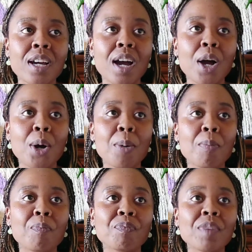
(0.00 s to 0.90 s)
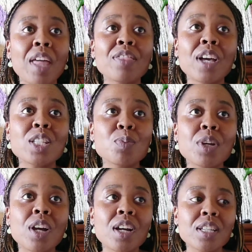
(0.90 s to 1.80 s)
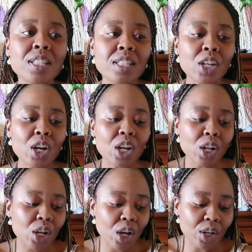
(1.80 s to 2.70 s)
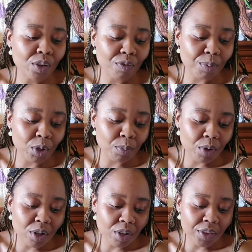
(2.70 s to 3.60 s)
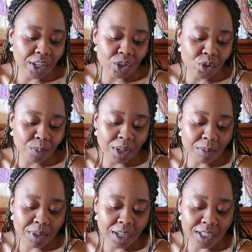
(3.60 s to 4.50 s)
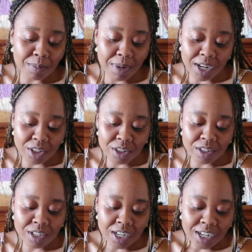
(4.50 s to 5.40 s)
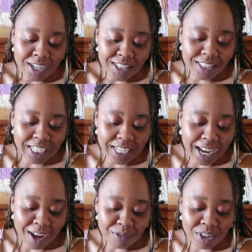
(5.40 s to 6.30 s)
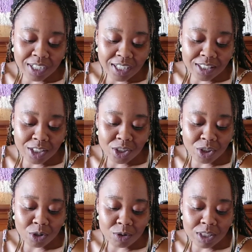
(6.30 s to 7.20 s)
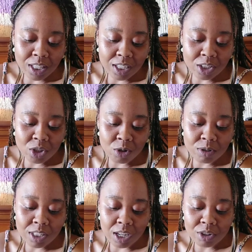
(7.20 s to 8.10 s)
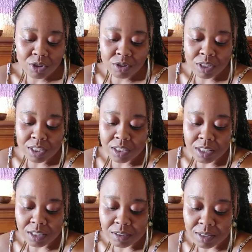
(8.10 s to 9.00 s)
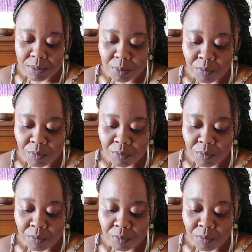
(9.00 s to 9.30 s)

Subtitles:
And that's because a lot of people that you maybe admire that have connected to those things don't tell you the details.